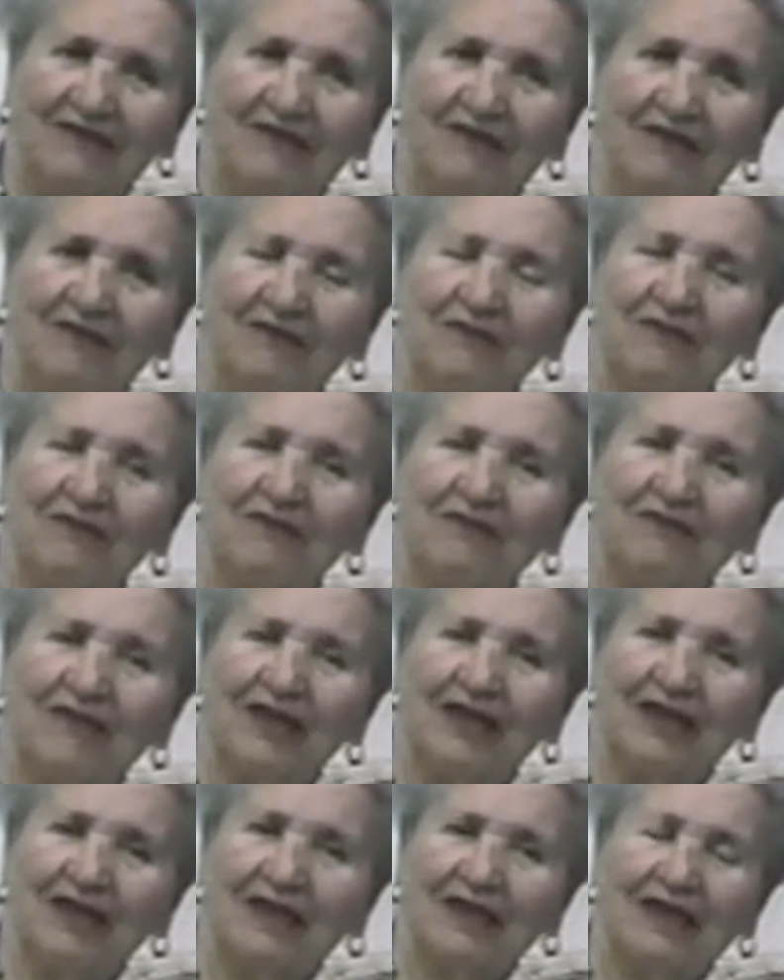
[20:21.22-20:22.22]
So
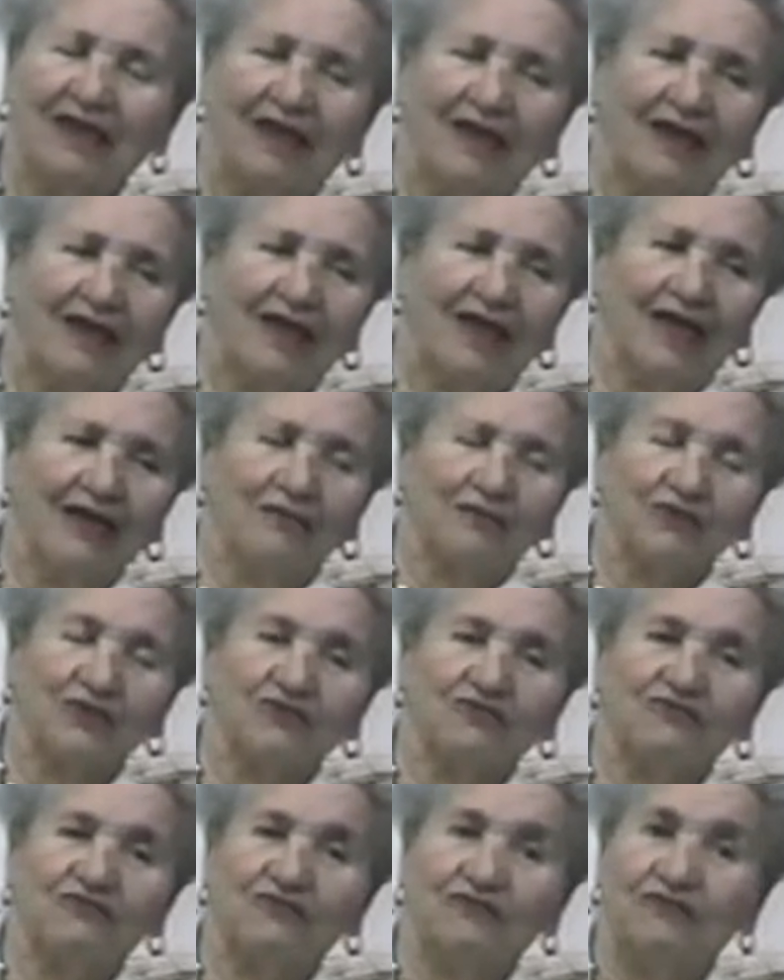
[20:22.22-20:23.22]
I
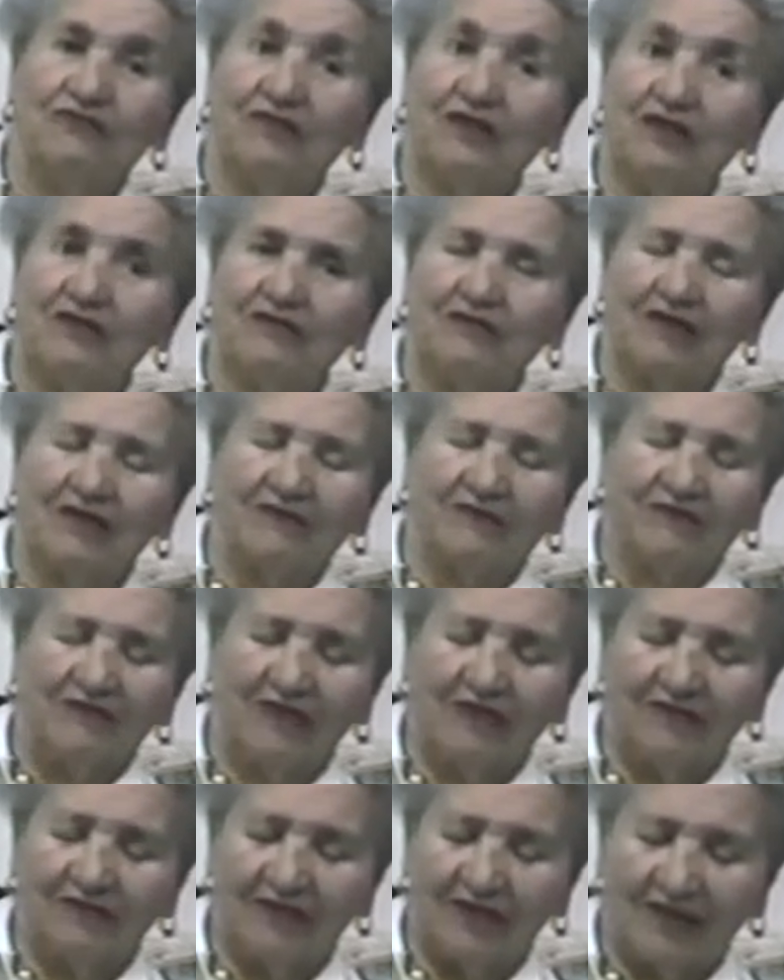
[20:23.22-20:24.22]
was very,
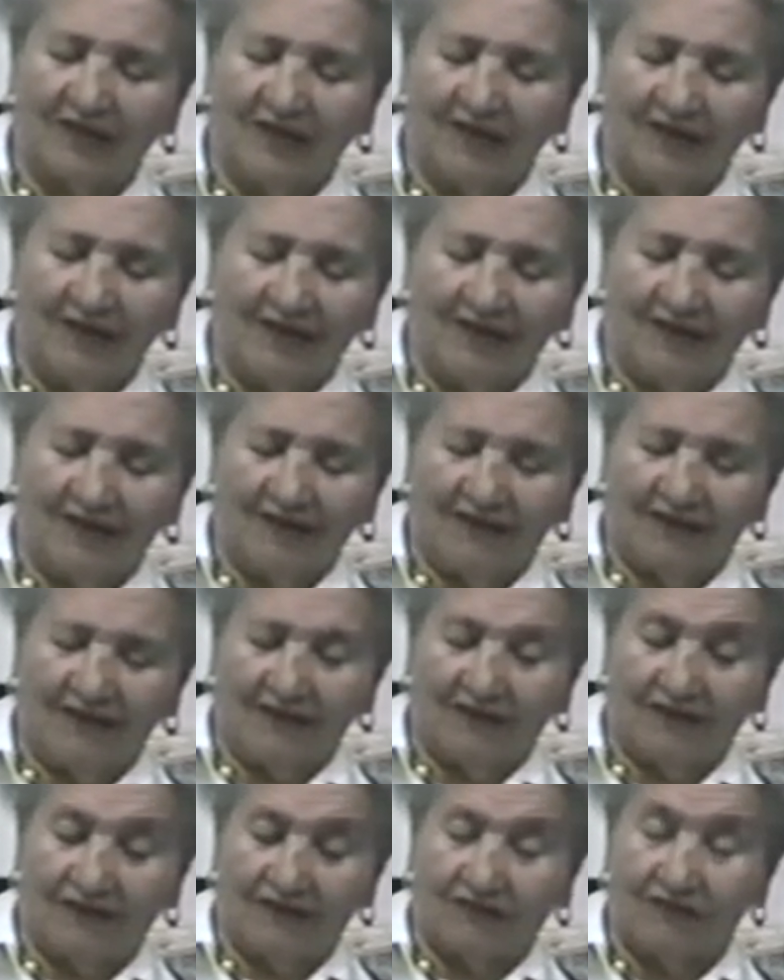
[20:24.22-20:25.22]
very
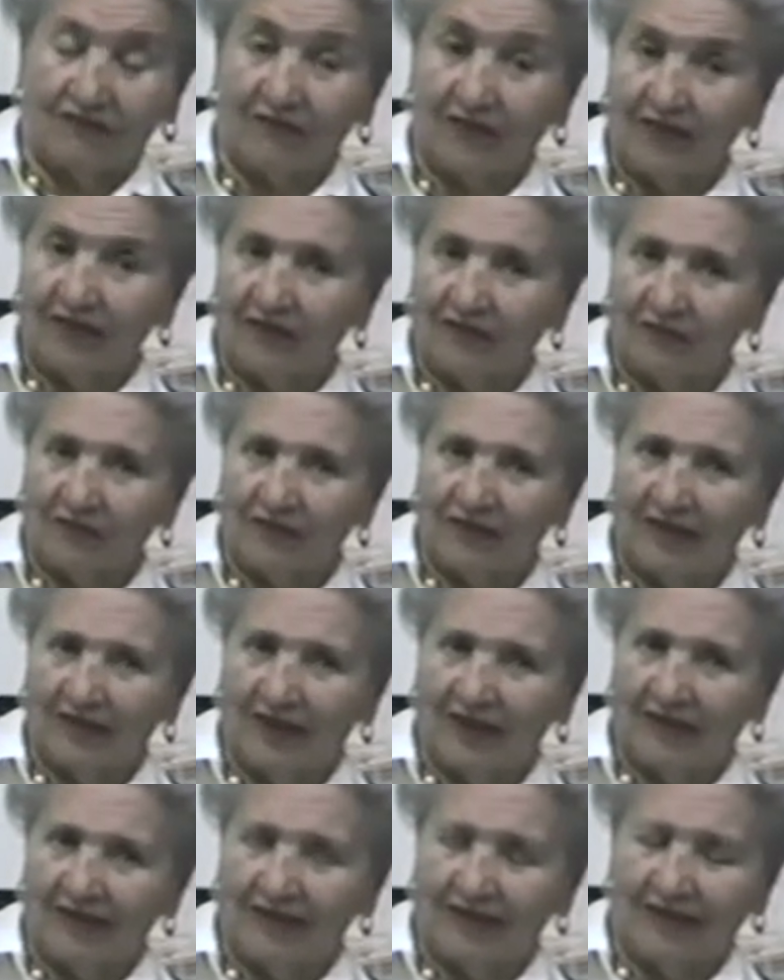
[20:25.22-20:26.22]
uh, thrilled
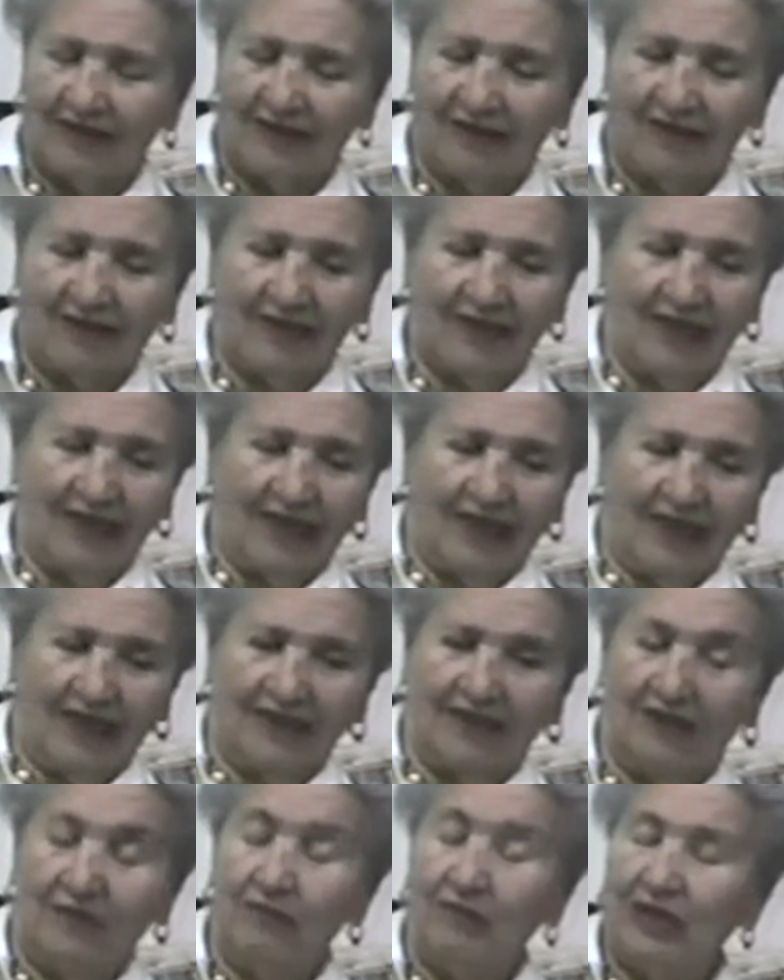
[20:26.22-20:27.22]
with the idea.
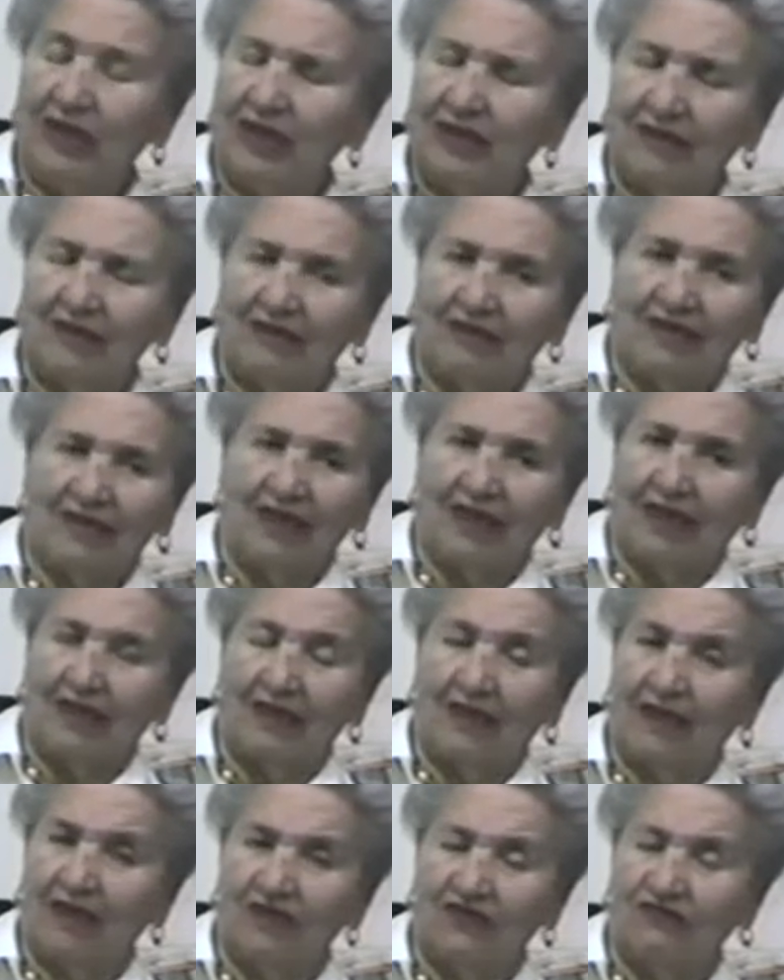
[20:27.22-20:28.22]
And immediately
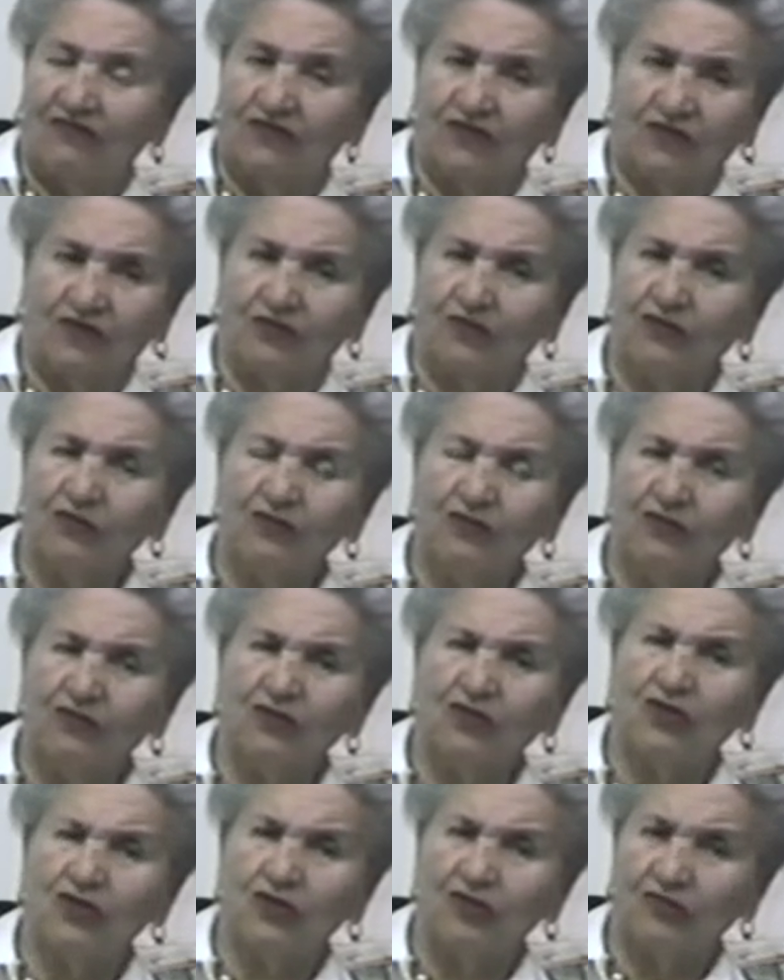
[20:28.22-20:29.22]
I asked for
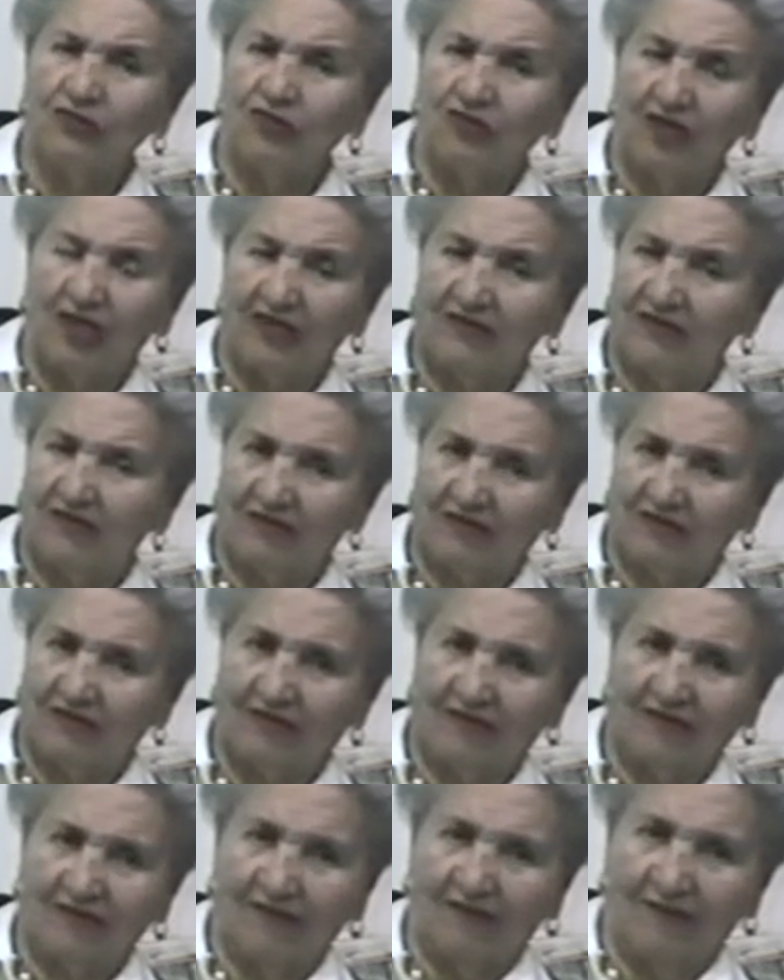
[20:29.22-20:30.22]
two new
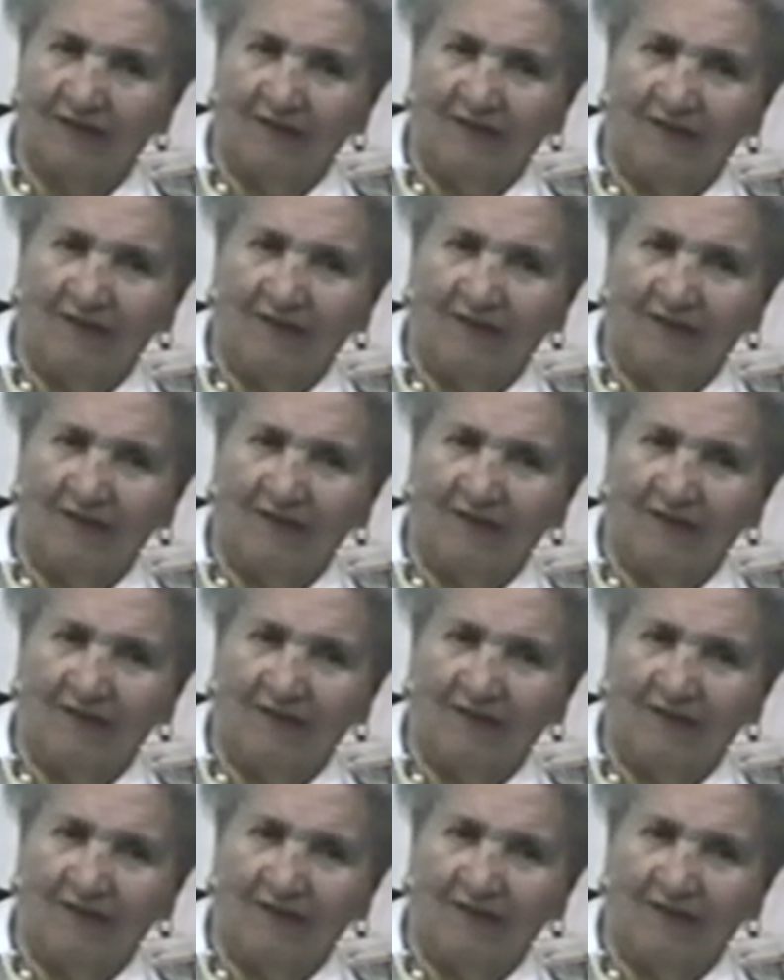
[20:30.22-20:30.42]
dresses.